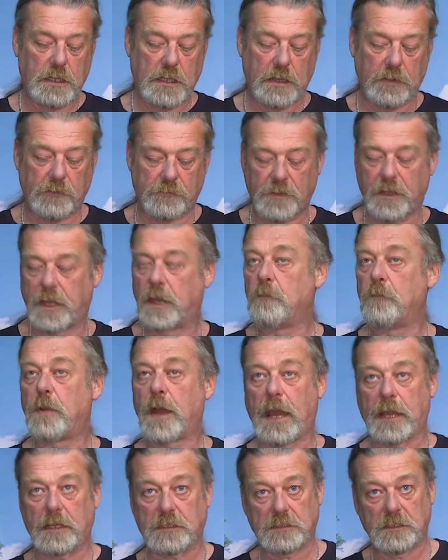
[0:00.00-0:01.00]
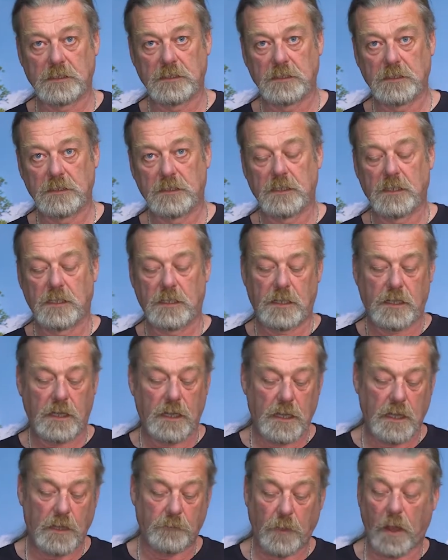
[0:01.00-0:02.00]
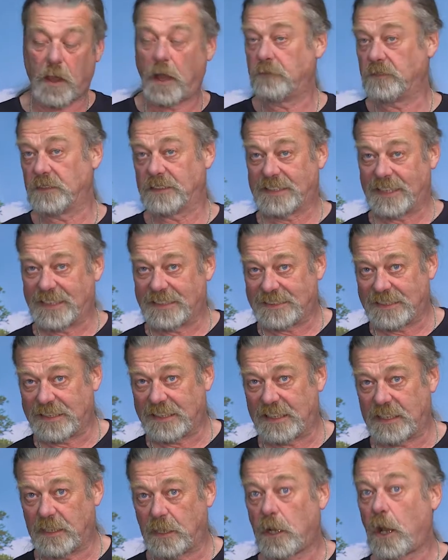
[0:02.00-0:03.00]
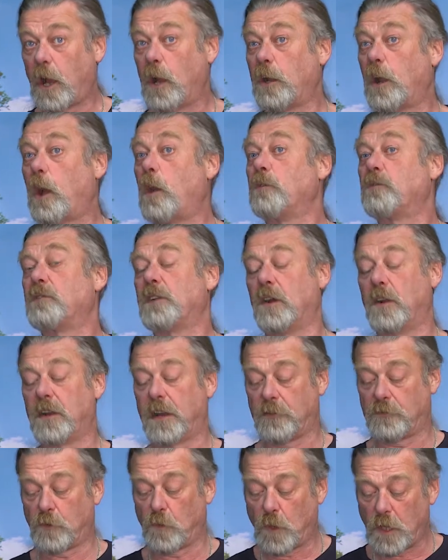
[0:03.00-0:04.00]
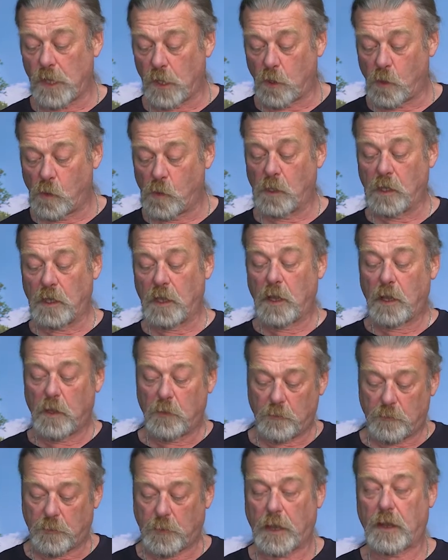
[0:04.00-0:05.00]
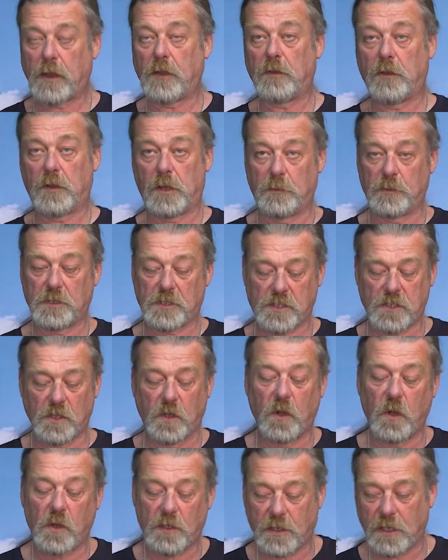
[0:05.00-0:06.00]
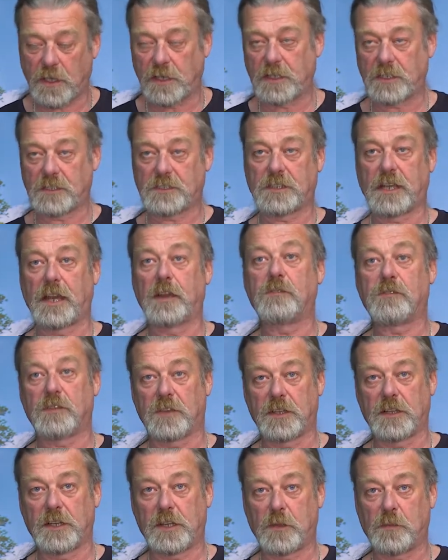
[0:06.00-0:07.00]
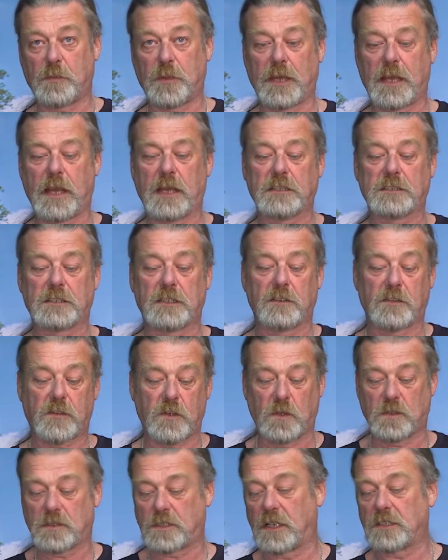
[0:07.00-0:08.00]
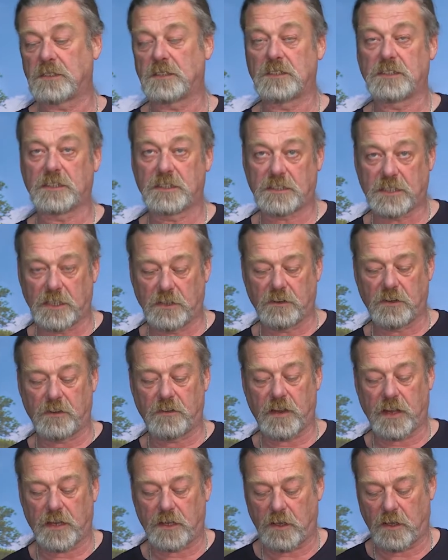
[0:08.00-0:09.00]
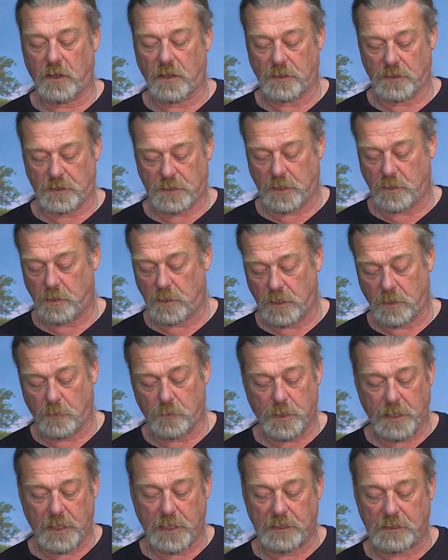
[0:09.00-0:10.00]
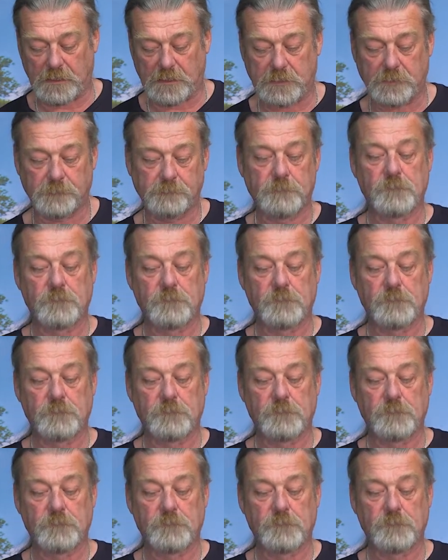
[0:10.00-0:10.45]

of the impact. Um, I haven't tested it, and hopefully I never will, but I'm assured that it's safer than EPS and of course doesn't deteriorate like EPS.